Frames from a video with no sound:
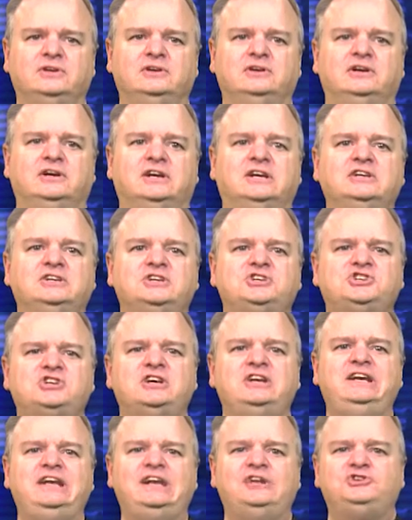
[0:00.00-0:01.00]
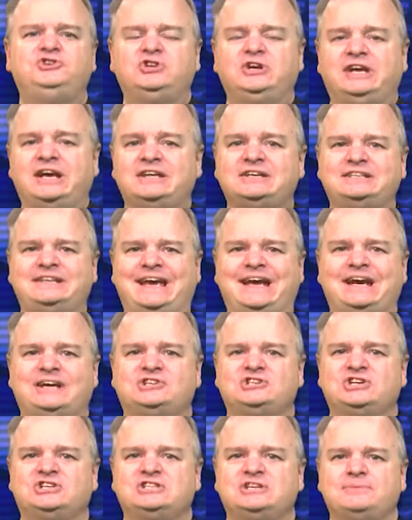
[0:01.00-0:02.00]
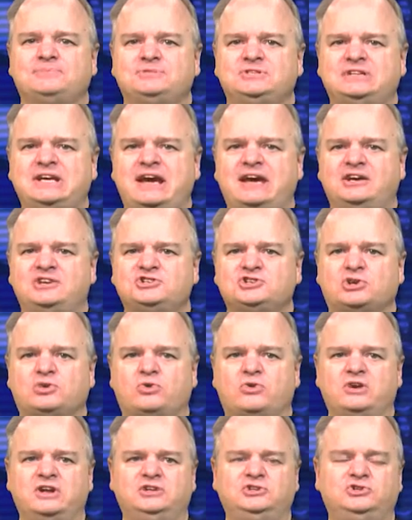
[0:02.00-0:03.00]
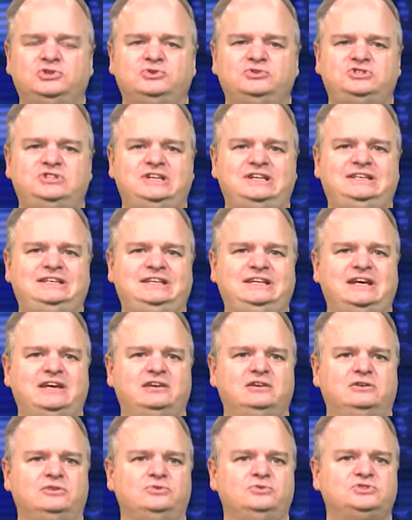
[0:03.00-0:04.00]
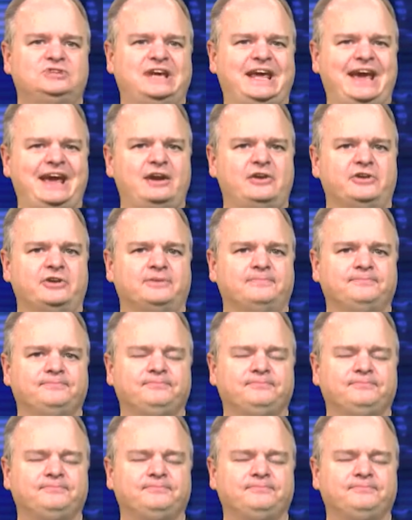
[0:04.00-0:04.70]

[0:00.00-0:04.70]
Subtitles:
A condition needed to get tax-exempt status, according to CTN News Canada.